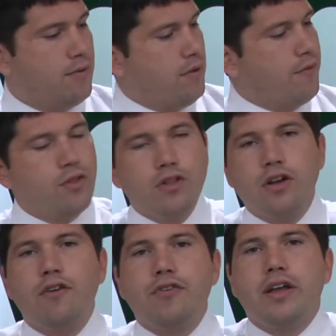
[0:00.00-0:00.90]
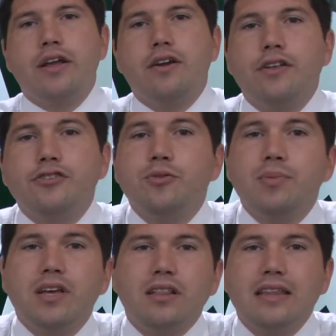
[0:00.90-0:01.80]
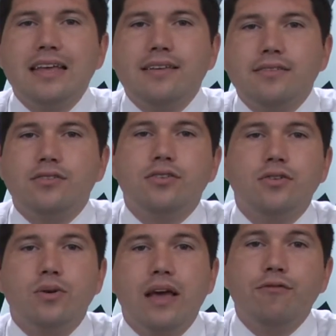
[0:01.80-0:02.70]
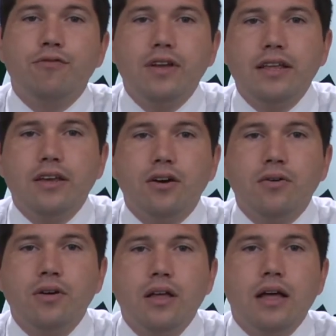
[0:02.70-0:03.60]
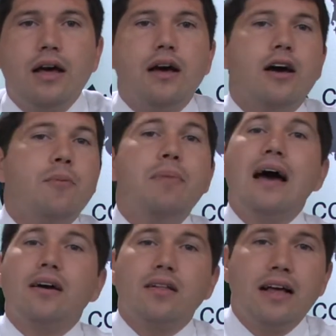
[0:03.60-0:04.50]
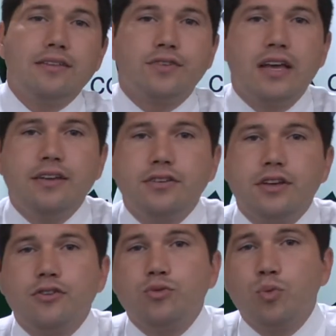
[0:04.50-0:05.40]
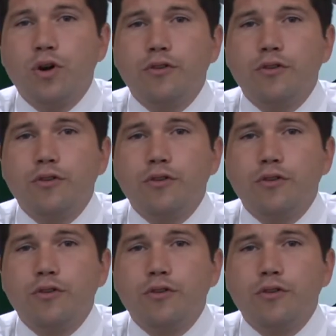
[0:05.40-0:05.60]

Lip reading: if you look over here, there should be a link to a video about classification codes, more